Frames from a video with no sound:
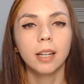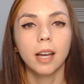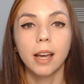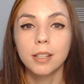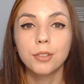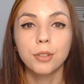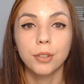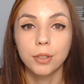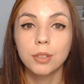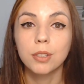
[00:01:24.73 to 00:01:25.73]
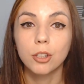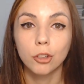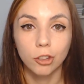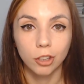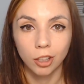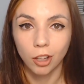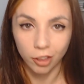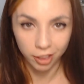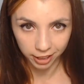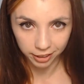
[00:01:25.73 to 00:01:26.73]
is to use Google
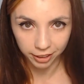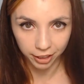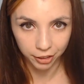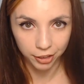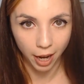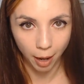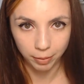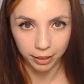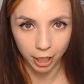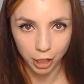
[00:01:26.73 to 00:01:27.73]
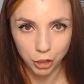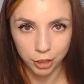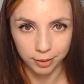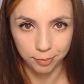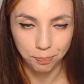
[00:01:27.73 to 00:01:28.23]
Authenticator application.